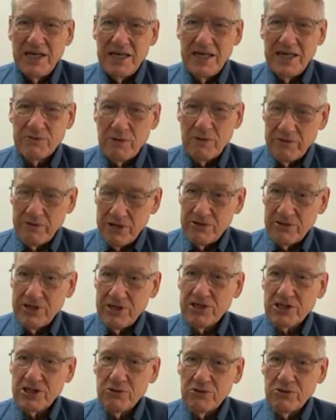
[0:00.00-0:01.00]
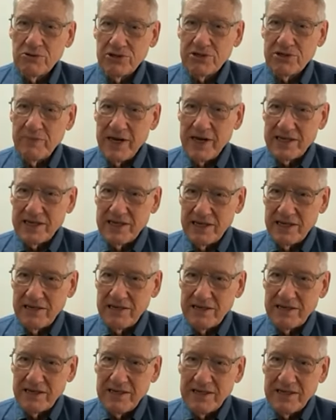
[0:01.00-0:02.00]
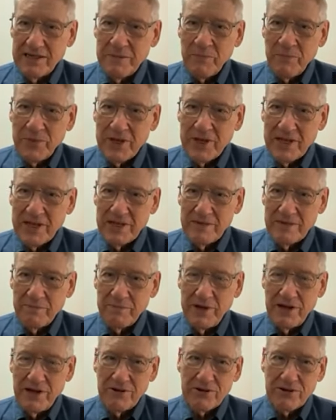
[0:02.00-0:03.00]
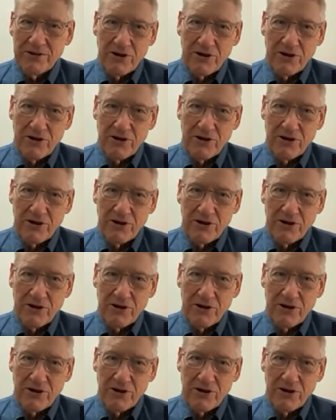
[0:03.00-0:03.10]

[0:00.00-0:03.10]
It's what we used in schools back then. The bell